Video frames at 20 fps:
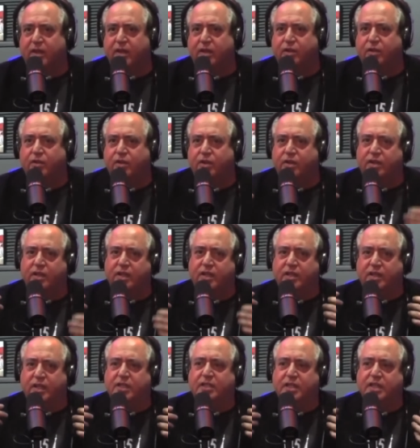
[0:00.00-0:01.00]
you, these,
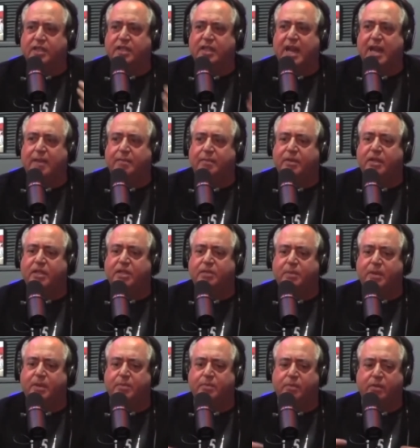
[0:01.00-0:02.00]
these things happen. These
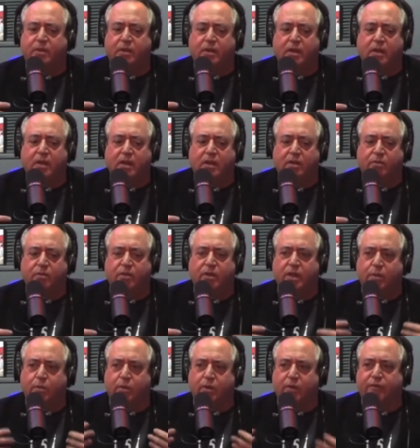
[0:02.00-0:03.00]
people
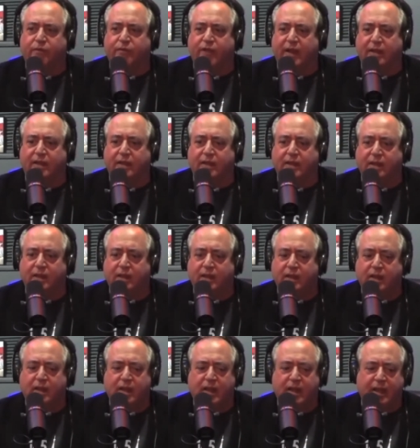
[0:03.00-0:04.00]
really were affected,
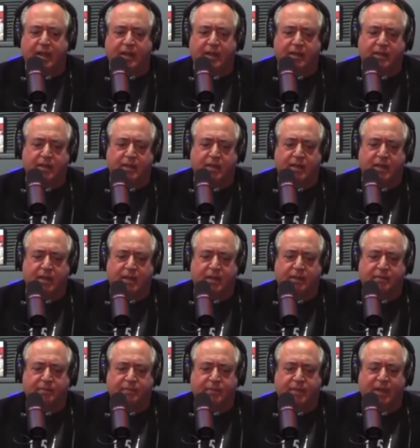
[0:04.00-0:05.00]
and
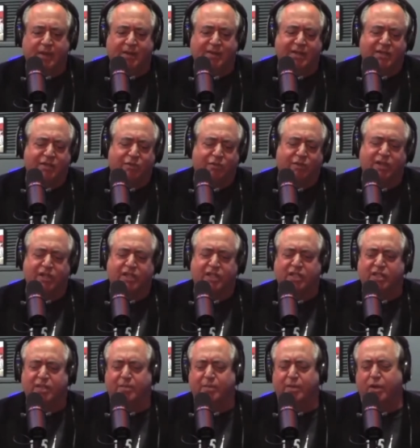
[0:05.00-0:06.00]
uh, you know, this
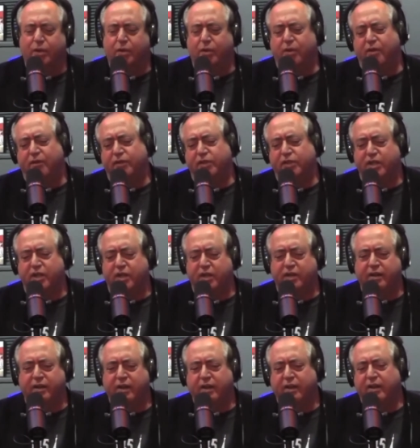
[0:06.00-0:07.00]
criticism. Oh, all of a
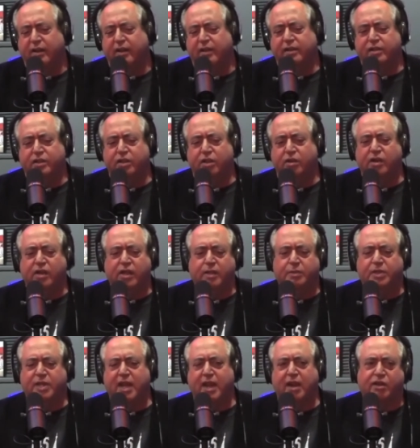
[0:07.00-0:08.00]
sudden. Tony
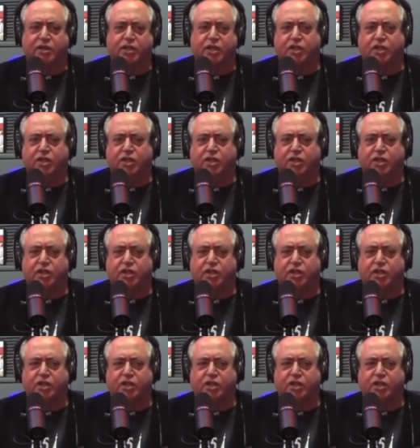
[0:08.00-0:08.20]
Lip's character